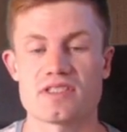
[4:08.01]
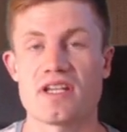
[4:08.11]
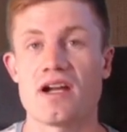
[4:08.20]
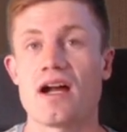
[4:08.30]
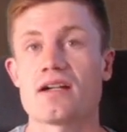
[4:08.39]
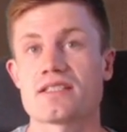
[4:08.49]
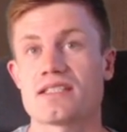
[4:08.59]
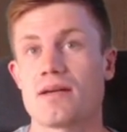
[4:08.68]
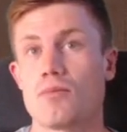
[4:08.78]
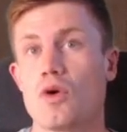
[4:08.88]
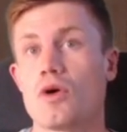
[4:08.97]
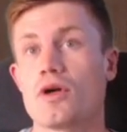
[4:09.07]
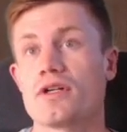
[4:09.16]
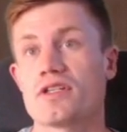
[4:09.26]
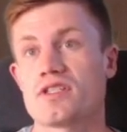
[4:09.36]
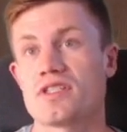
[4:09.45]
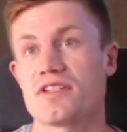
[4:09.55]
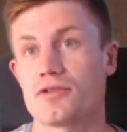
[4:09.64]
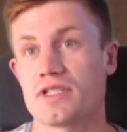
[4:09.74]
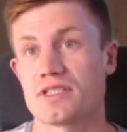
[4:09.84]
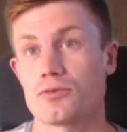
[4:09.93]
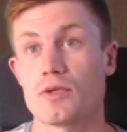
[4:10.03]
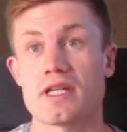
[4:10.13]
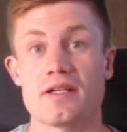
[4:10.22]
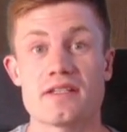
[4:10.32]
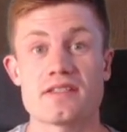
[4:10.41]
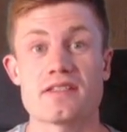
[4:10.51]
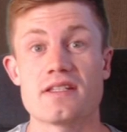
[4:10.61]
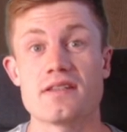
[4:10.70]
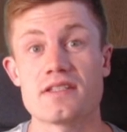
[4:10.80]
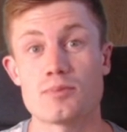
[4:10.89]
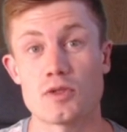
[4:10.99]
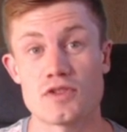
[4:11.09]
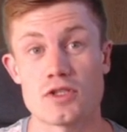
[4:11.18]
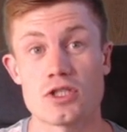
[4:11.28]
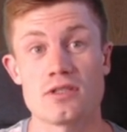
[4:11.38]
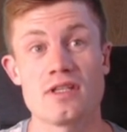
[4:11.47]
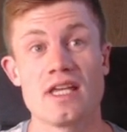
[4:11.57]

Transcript: There are some more serious weaknesses in this position,